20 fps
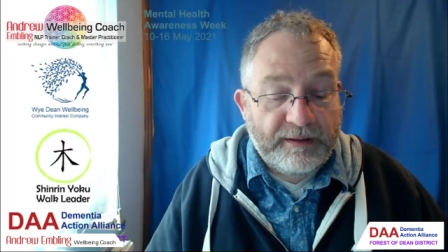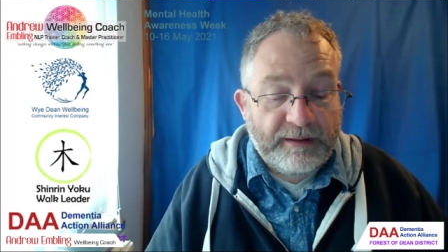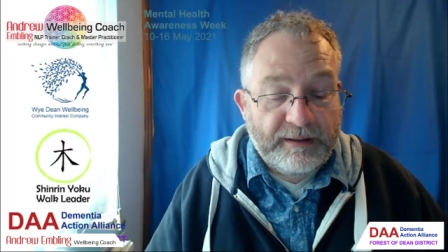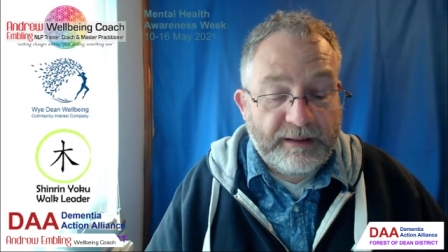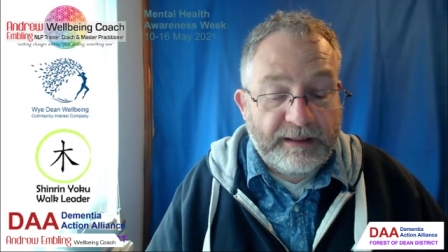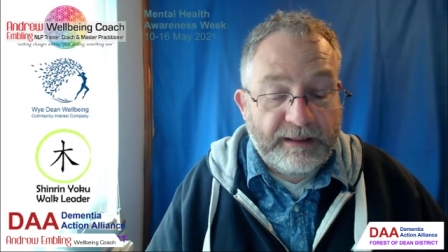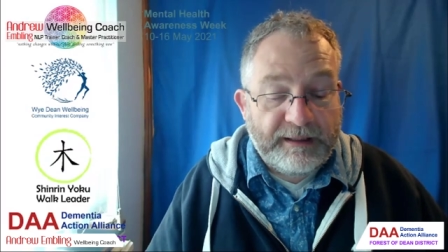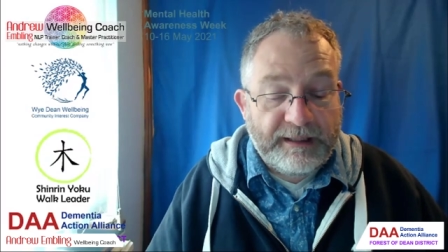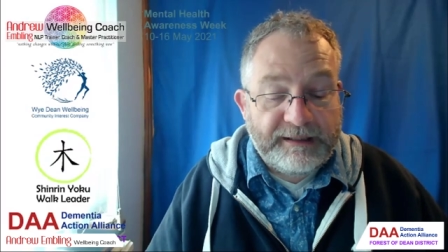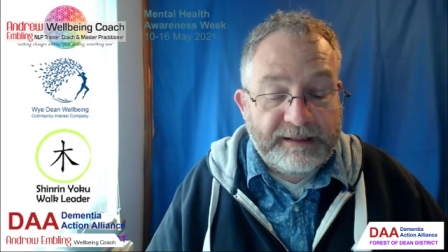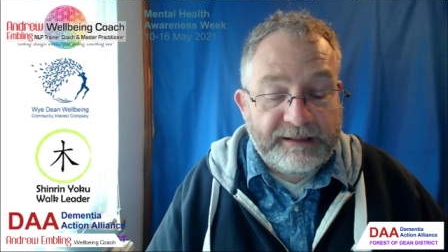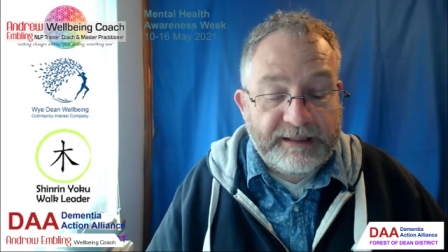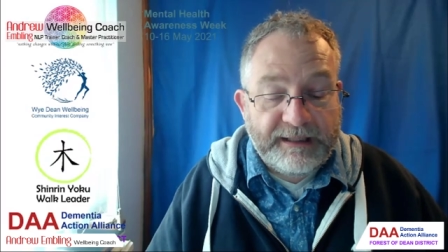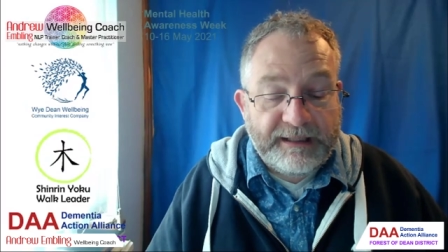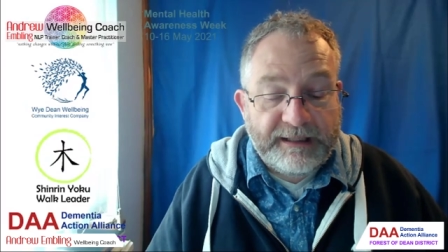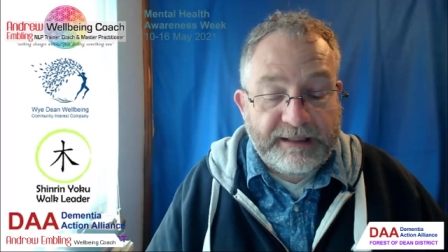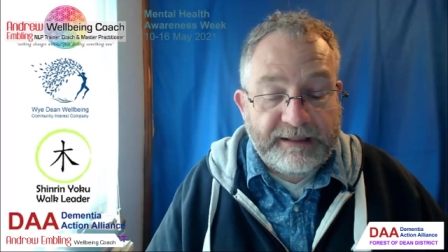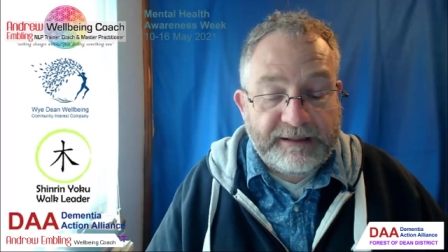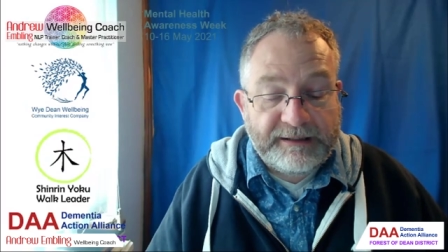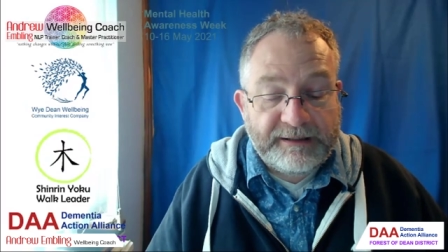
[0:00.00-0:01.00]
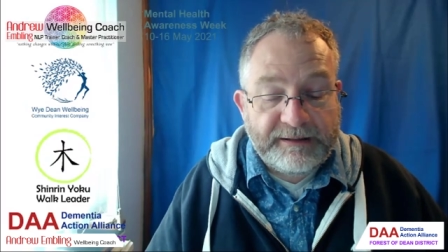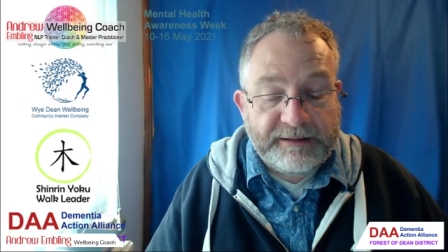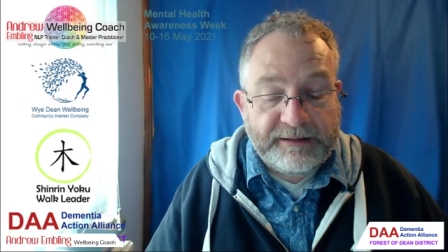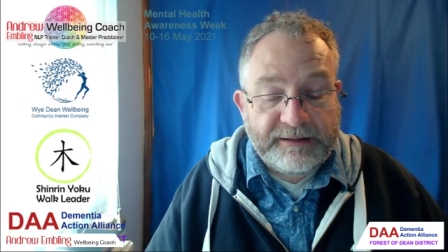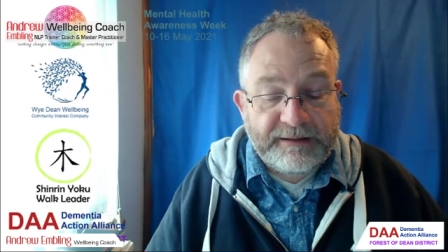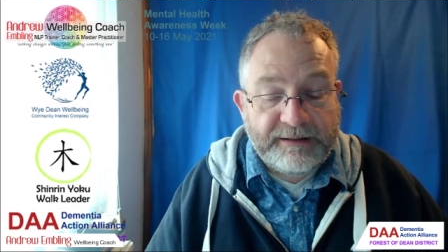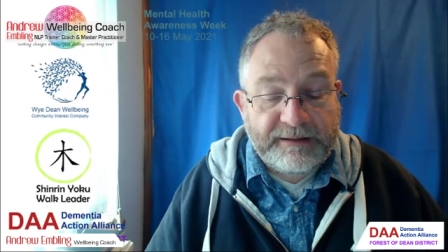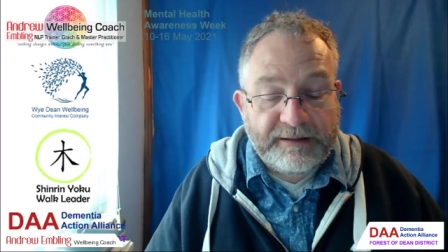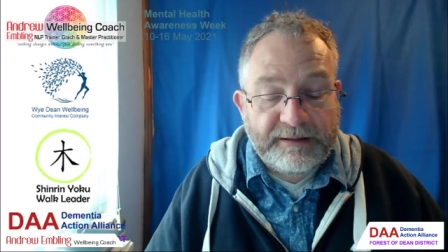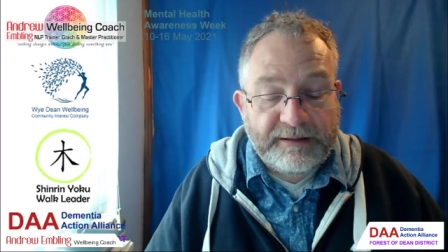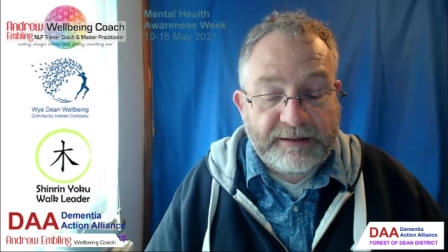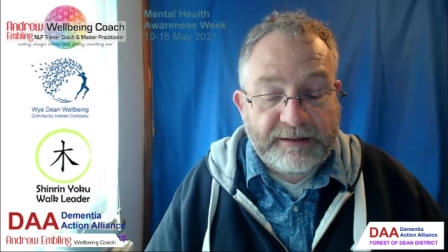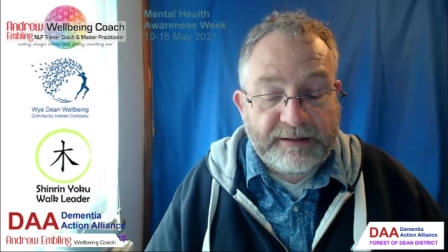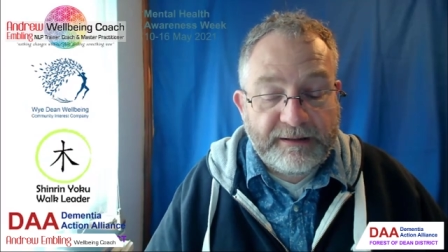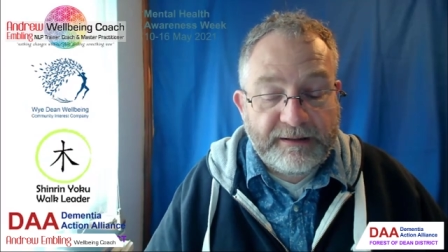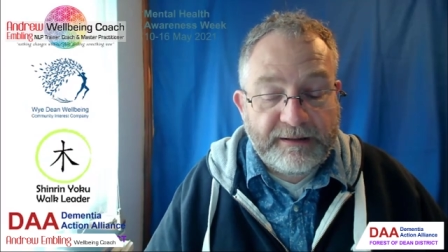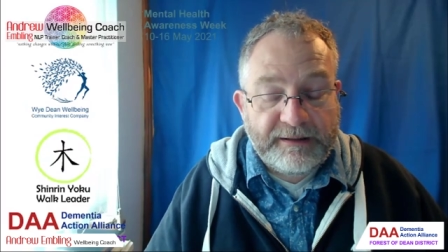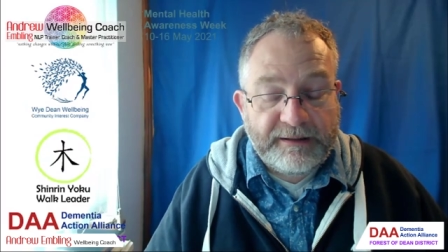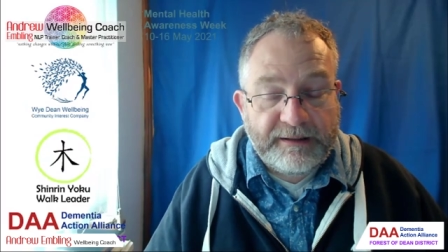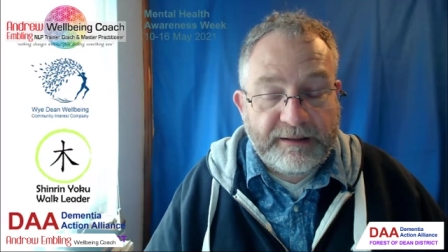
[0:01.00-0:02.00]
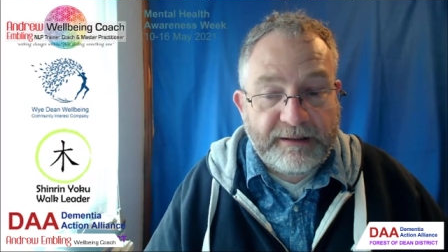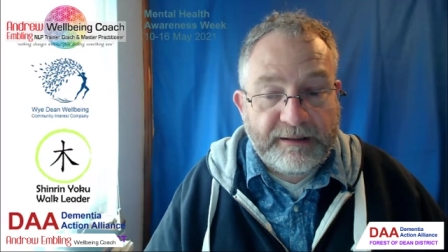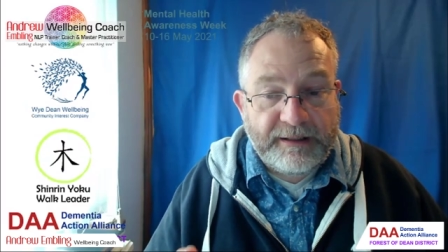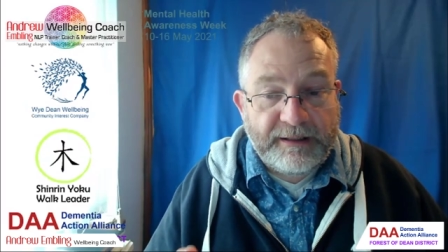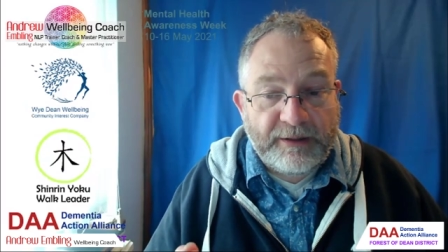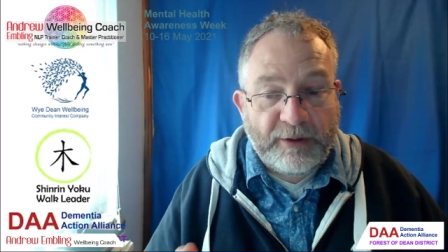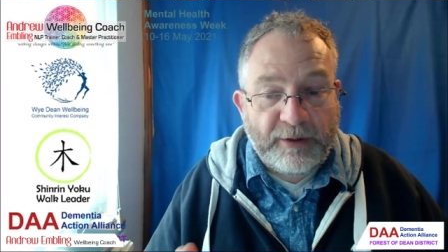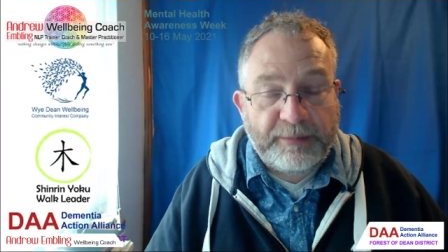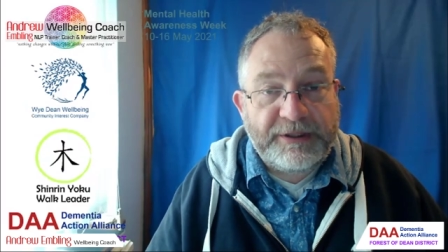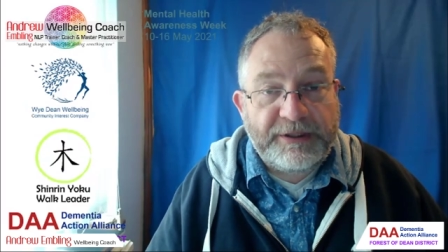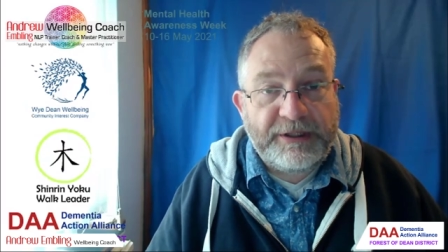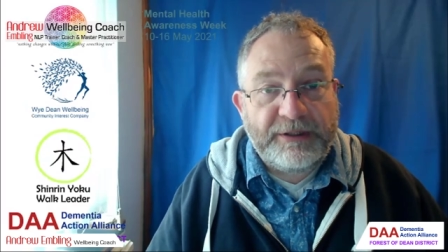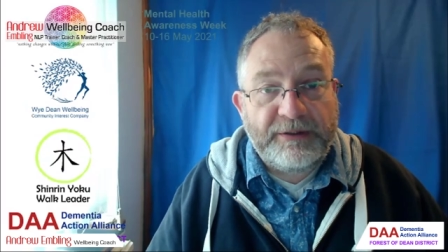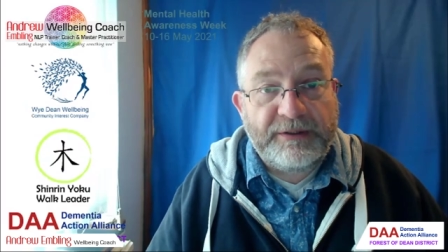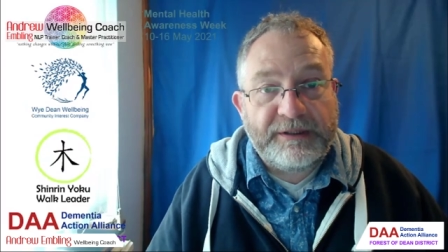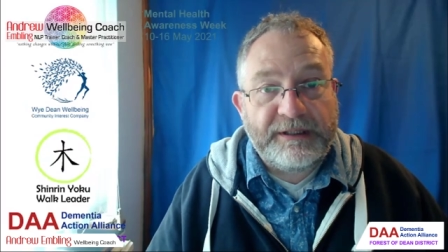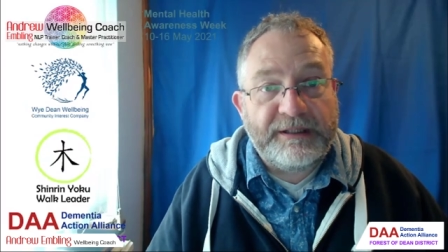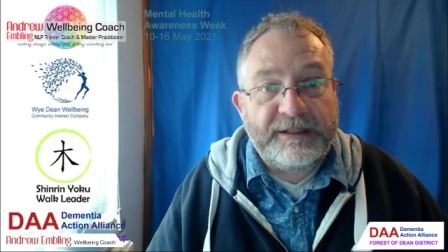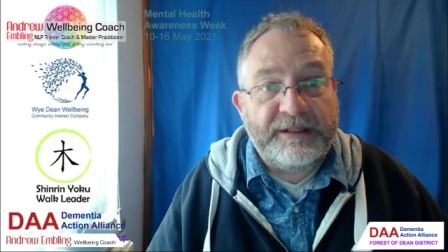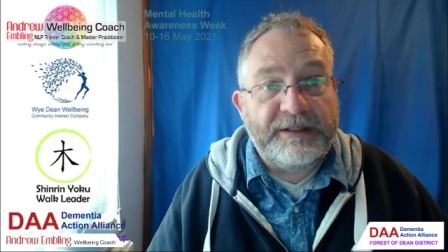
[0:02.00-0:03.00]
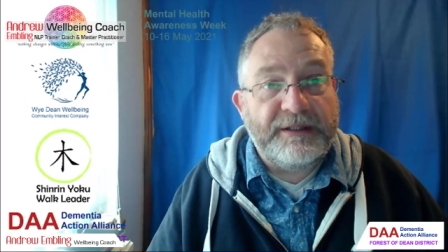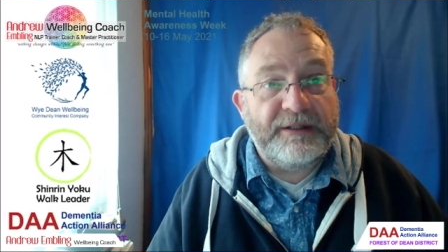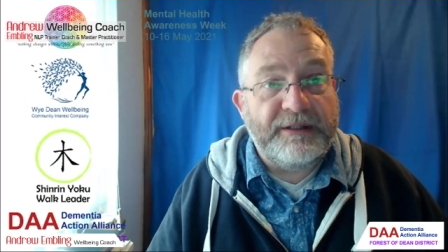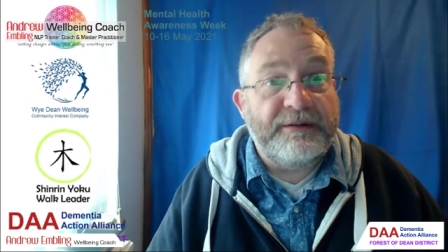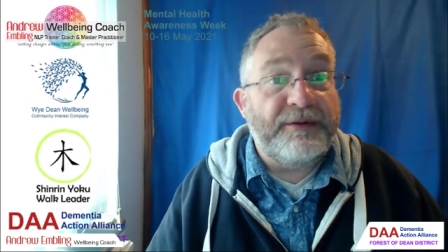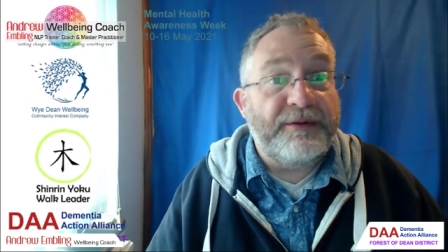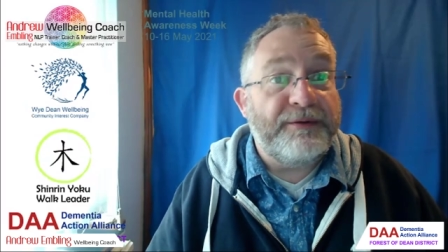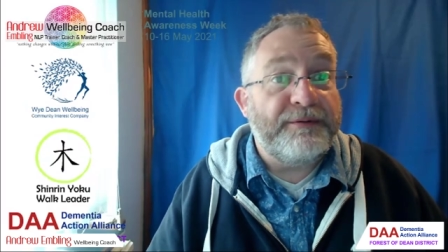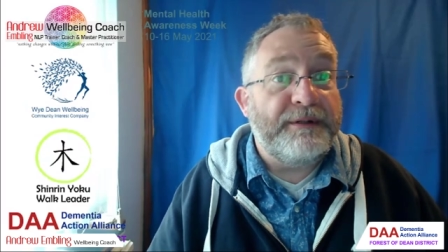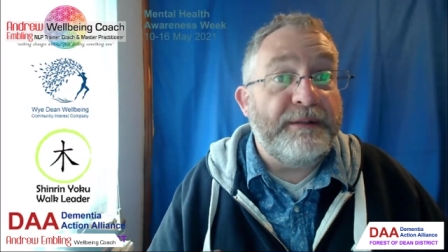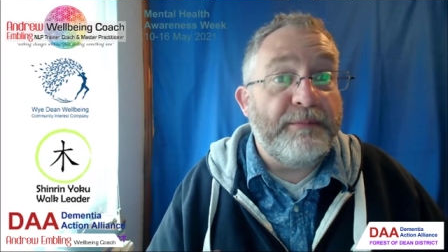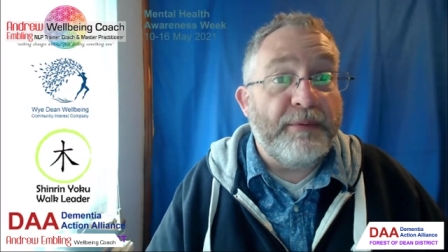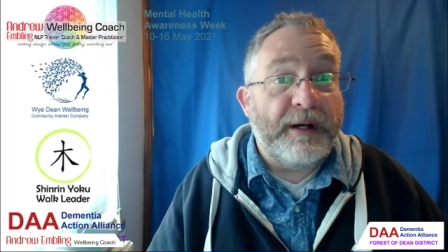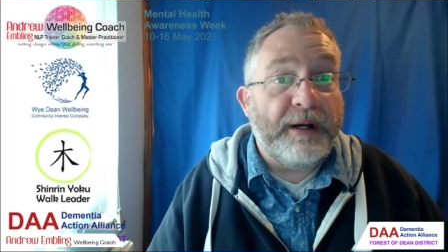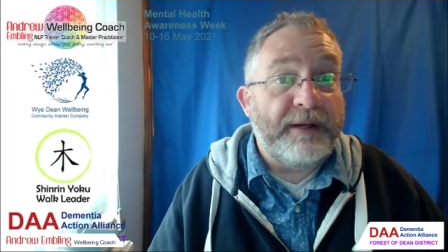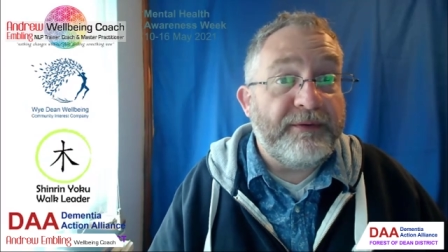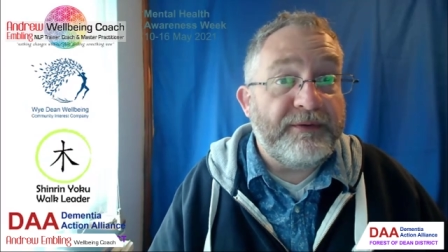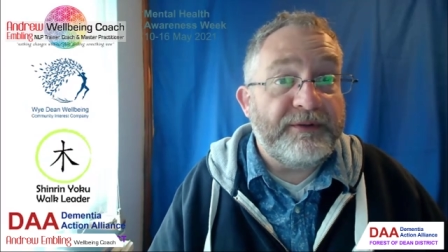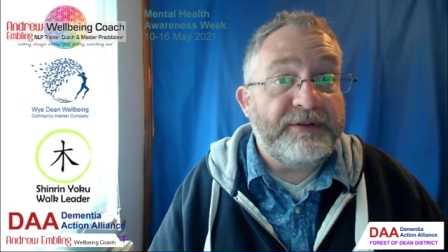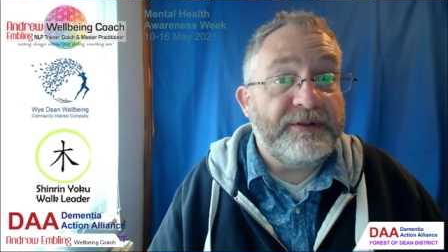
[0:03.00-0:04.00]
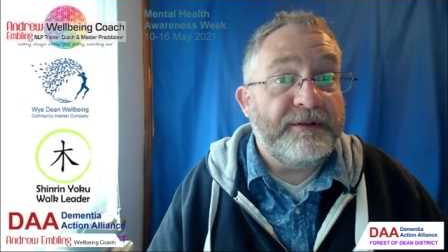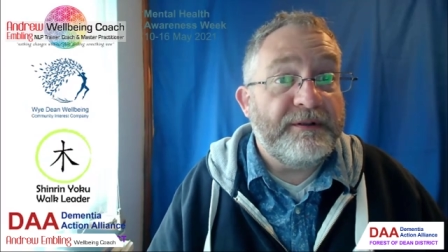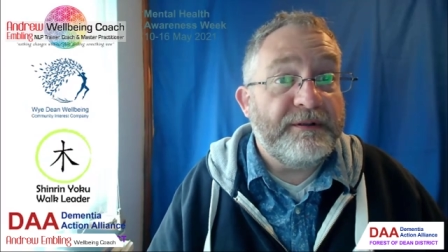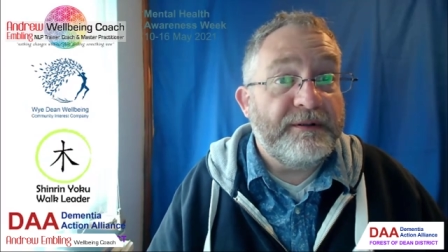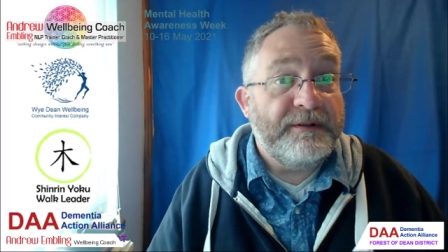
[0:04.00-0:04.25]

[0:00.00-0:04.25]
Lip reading: And this is an opportunity to do the 3 breaths